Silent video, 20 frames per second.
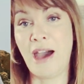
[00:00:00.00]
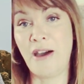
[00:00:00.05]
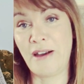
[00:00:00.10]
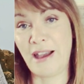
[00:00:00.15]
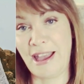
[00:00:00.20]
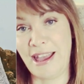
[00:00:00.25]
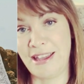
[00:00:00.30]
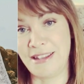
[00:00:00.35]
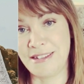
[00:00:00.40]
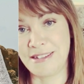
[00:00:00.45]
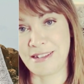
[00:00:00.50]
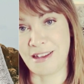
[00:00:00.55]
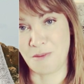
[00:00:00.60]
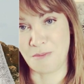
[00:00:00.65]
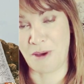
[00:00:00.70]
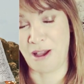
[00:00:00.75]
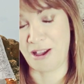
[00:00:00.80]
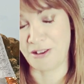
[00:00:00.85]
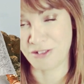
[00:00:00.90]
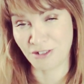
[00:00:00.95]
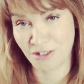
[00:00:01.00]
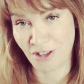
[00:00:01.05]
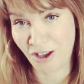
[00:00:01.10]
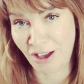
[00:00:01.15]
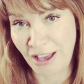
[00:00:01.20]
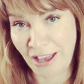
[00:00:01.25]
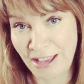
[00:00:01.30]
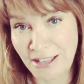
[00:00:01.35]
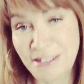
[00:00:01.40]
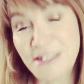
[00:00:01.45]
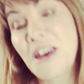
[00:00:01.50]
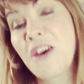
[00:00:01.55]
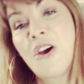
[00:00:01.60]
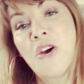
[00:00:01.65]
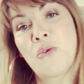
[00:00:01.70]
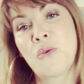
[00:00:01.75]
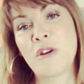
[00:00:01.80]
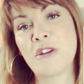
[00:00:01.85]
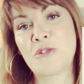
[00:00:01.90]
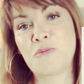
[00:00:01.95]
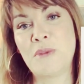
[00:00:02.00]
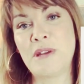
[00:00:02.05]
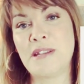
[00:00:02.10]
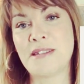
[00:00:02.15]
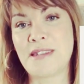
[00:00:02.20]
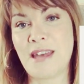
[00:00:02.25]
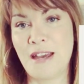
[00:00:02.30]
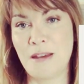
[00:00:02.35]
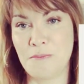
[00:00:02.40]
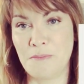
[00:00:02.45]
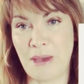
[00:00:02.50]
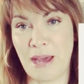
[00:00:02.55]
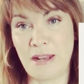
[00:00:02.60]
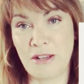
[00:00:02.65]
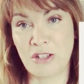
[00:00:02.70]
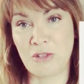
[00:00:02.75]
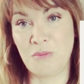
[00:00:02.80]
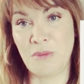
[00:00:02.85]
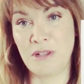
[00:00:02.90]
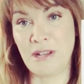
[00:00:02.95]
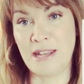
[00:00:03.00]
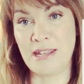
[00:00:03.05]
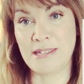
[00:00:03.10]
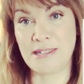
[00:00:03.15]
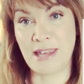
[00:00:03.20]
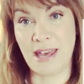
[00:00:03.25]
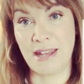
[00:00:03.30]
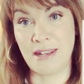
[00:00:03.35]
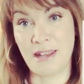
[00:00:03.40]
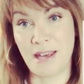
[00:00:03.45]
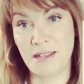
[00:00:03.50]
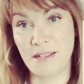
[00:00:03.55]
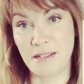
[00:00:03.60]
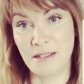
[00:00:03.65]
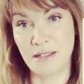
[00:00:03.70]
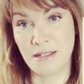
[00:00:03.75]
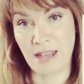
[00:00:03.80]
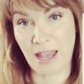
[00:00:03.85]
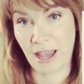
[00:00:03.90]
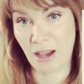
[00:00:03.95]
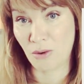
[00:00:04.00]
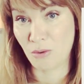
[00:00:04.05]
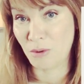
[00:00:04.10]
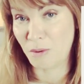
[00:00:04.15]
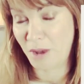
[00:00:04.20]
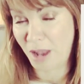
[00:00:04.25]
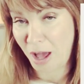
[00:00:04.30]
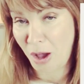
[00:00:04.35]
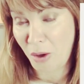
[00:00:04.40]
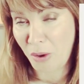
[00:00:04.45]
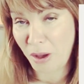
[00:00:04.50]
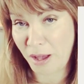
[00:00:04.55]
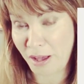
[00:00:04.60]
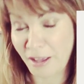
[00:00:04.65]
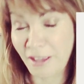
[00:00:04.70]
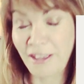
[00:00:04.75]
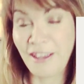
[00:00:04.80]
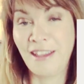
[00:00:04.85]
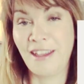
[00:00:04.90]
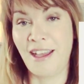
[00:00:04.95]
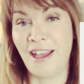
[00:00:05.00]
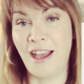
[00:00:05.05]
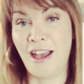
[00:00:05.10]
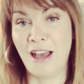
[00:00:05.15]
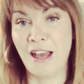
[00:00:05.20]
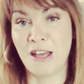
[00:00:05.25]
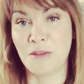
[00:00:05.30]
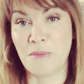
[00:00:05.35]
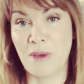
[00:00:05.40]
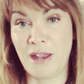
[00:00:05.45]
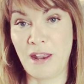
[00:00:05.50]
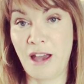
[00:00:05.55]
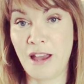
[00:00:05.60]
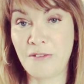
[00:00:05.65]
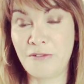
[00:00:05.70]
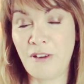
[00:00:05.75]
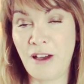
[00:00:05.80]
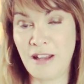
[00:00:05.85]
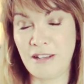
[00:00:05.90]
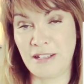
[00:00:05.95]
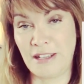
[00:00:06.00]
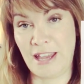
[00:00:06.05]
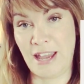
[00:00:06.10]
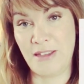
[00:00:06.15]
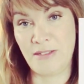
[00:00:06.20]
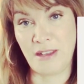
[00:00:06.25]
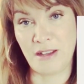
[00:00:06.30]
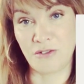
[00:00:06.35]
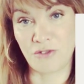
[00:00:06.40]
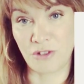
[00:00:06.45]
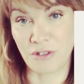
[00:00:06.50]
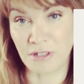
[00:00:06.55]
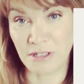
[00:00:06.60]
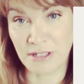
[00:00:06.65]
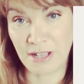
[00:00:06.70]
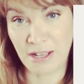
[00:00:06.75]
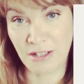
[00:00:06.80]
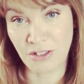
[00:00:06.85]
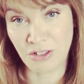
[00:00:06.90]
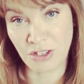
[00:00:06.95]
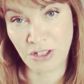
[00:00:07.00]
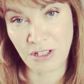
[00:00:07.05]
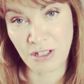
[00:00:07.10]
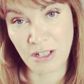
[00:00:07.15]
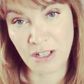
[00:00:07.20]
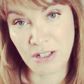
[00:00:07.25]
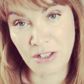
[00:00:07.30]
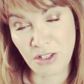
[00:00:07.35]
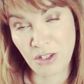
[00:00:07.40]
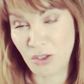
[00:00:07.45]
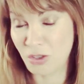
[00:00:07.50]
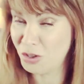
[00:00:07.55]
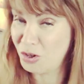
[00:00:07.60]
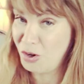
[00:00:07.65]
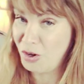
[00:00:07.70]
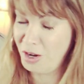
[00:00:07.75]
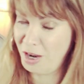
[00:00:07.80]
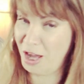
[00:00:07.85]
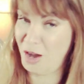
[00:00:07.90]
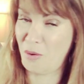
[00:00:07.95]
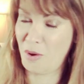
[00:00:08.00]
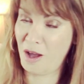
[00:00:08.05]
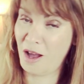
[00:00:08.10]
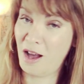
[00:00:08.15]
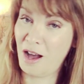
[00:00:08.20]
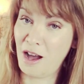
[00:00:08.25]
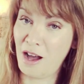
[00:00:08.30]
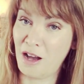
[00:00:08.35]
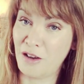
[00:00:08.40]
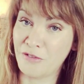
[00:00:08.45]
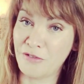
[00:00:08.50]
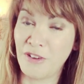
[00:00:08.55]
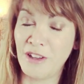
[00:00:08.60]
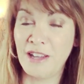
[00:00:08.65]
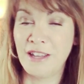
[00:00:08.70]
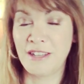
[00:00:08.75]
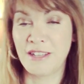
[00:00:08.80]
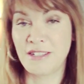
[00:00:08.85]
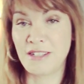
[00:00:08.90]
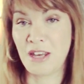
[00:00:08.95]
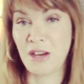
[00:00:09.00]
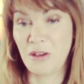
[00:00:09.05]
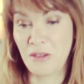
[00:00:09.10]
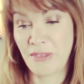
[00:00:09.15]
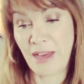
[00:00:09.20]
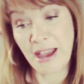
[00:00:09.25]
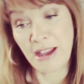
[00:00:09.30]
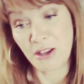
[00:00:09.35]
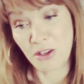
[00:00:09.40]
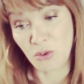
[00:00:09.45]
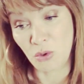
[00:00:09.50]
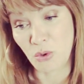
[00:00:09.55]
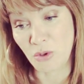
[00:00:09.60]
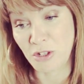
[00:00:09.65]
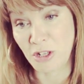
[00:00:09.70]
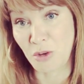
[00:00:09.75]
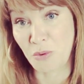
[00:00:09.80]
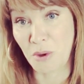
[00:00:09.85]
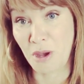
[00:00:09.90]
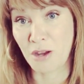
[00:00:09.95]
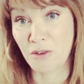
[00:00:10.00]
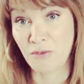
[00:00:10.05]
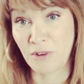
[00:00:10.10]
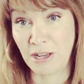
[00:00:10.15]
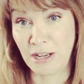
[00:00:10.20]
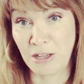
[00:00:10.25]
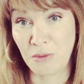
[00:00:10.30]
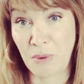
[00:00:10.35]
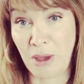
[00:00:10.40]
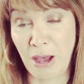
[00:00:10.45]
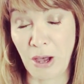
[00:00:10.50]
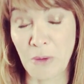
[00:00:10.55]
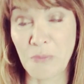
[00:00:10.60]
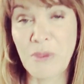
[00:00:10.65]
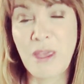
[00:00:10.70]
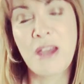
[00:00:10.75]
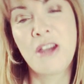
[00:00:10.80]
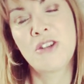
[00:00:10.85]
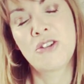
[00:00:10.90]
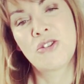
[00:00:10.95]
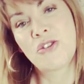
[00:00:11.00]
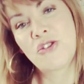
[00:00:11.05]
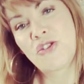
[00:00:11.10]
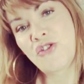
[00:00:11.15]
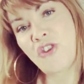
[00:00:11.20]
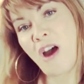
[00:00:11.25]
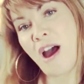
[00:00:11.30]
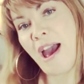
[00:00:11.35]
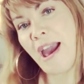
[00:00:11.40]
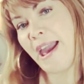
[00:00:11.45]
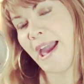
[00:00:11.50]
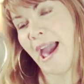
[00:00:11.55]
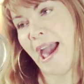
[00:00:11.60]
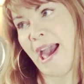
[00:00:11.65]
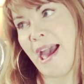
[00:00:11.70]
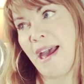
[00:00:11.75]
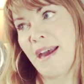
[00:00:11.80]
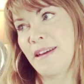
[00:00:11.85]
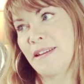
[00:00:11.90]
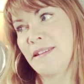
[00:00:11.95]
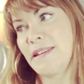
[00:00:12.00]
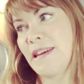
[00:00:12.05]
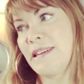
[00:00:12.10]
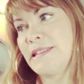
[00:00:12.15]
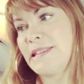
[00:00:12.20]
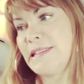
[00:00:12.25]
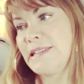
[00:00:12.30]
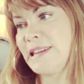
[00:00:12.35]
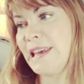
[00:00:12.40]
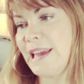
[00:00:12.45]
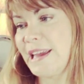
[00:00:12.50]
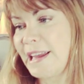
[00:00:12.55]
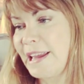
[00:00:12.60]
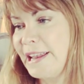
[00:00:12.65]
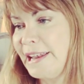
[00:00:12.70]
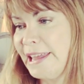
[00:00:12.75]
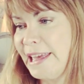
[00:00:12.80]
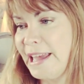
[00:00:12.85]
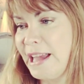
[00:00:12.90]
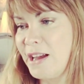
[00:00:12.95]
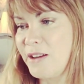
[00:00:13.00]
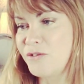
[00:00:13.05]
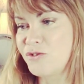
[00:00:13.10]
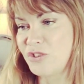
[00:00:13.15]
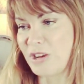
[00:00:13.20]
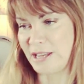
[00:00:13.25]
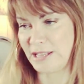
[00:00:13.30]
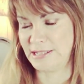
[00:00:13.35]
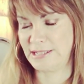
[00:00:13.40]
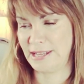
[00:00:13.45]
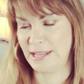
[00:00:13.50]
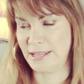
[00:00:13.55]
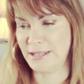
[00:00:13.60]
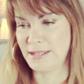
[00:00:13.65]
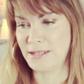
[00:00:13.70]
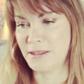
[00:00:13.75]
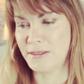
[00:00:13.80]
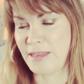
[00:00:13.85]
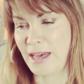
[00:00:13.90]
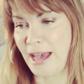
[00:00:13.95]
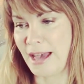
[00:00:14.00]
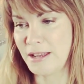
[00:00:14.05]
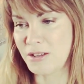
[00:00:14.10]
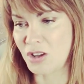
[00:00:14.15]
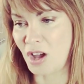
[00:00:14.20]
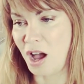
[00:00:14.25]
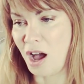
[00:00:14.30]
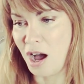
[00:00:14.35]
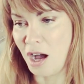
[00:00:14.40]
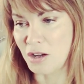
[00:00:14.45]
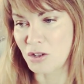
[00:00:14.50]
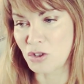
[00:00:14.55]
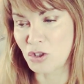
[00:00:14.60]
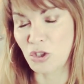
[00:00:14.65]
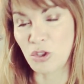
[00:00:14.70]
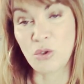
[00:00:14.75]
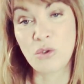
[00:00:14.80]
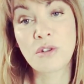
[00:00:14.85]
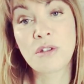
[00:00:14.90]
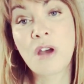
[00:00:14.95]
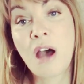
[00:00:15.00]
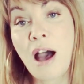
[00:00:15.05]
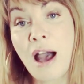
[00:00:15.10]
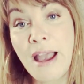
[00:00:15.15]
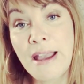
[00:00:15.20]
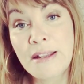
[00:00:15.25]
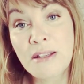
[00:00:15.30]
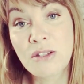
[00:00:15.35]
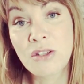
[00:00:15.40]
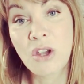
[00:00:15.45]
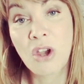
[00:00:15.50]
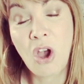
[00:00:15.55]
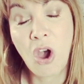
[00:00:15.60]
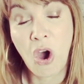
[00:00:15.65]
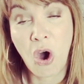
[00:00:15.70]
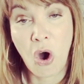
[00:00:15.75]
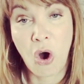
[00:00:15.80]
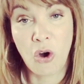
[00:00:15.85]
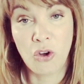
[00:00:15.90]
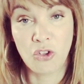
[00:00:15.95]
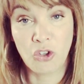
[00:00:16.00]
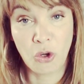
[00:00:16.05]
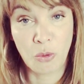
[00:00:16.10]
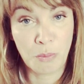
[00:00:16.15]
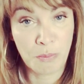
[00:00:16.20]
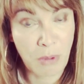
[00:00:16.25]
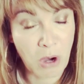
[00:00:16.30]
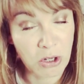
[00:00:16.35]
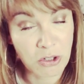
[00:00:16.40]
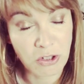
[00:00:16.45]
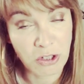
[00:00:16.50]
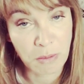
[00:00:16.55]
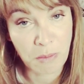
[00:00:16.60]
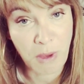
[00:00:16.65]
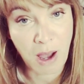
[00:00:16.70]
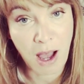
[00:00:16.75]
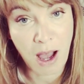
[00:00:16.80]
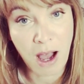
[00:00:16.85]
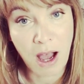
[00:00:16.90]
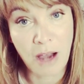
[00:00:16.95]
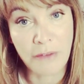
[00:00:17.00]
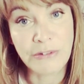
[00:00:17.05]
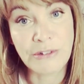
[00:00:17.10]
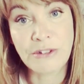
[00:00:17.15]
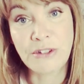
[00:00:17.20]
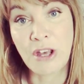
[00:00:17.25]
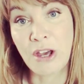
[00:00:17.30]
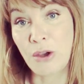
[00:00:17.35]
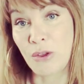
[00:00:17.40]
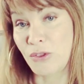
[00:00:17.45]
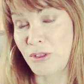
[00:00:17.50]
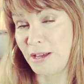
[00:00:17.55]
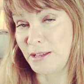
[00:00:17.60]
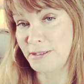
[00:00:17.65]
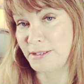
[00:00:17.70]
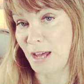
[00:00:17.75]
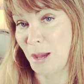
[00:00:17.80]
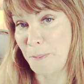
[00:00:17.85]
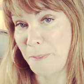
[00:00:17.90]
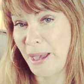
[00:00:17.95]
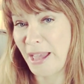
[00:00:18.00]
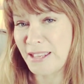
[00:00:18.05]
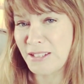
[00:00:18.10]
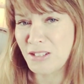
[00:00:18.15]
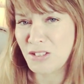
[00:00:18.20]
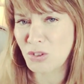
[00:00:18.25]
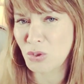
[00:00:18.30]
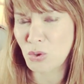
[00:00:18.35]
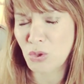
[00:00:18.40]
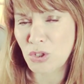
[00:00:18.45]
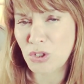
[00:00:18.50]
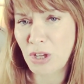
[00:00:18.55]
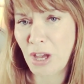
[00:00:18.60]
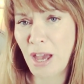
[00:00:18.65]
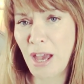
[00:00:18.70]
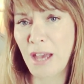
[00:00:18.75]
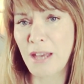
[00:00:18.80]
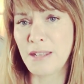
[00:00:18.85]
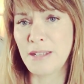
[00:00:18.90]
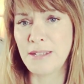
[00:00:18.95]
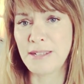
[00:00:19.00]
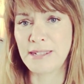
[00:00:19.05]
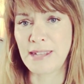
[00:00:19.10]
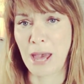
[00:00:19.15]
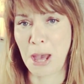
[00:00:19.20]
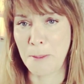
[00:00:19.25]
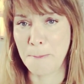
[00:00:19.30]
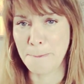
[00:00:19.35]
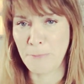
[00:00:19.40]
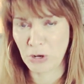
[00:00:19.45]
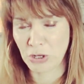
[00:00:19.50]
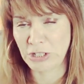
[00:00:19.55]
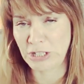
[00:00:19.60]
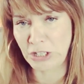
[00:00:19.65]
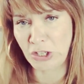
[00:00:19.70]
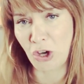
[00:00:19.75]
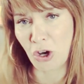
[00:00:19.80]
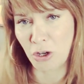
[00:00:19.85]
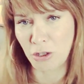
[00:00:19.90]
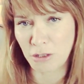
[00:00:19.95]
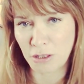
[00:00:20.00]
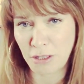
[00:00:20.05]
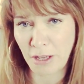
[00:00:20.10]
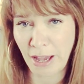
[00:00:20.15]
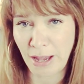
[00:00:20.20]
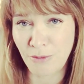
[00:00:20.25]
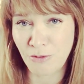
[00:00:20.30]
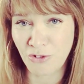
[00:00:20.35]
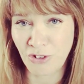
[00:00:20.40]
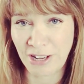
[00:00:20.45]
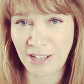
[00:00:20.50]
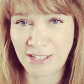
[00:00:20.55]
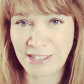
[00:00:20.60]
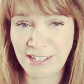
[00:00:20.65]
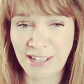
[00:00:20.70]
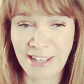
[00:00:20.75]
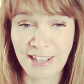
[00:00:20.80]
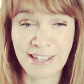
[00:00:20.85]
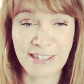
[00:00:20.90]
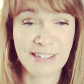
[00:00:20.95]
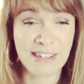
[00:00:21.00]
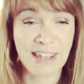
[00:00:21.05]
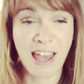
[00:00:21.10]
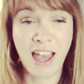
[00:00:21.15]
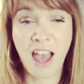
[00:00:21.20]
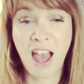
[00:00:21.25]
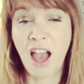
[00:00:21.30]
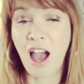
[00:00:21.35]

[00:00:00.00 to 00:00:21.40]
our hands are by our sides, which means that embellishment is then down lower, and I find again that draws attention to your lower half, so that can also work really well. Try and steer clear of dresses that are too tight on your bottom half, so things like pencil skirts and bodycon type dresses.